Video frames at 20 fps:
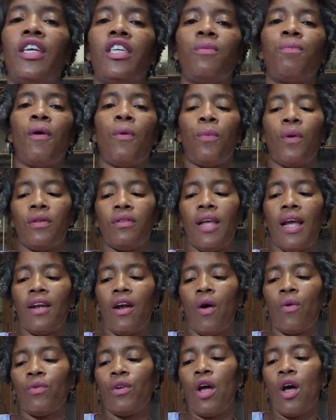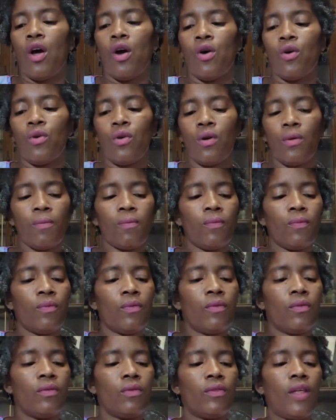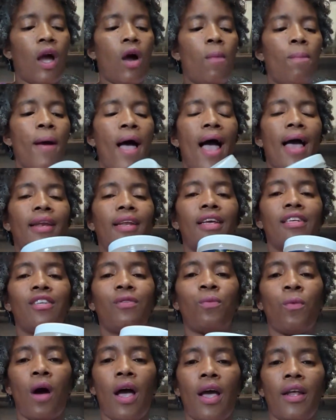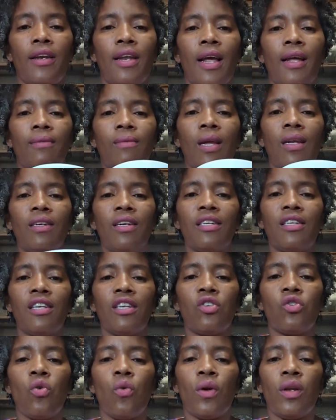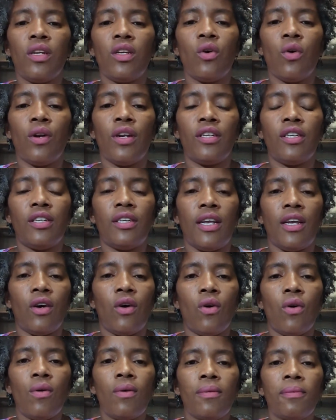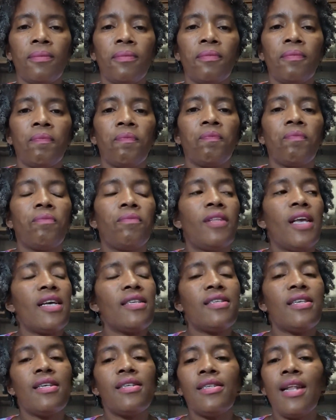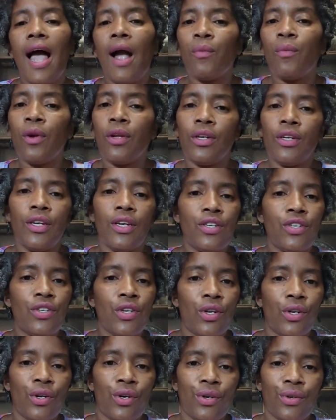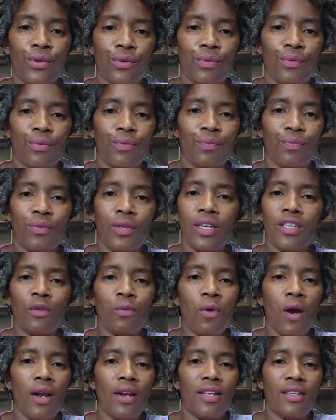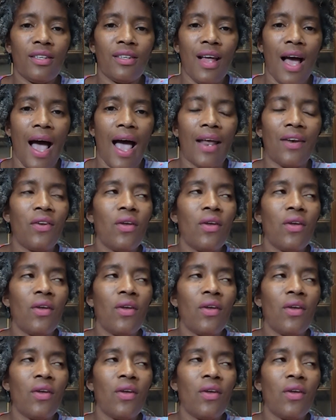but what they don't know, they'll buy this one and think this is really going to seal. This is not really a sealer. This one is not.